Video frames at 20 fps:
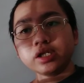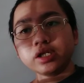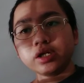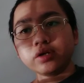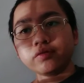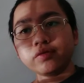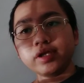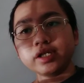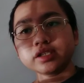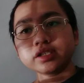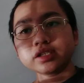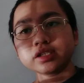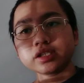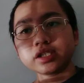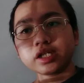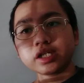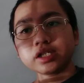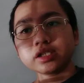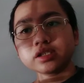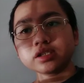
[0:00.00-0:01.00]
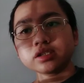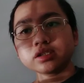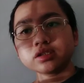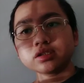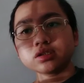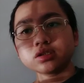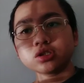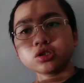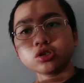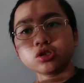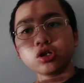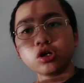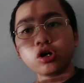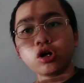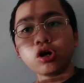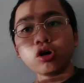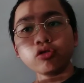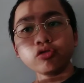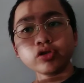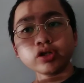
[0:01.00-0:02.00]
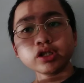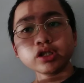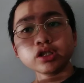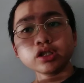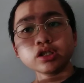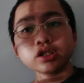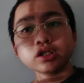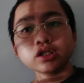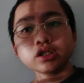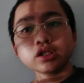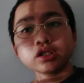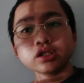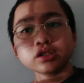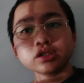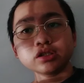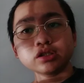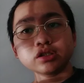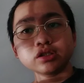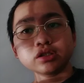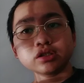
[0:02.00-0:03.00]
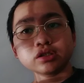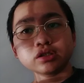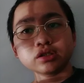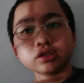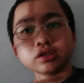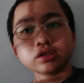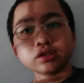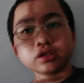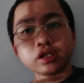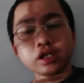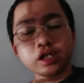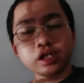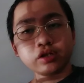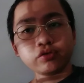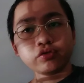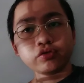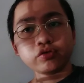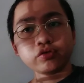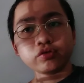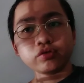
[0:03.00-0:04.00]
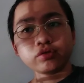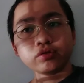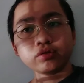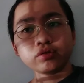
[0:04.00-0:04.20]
if they start to go over the cliff.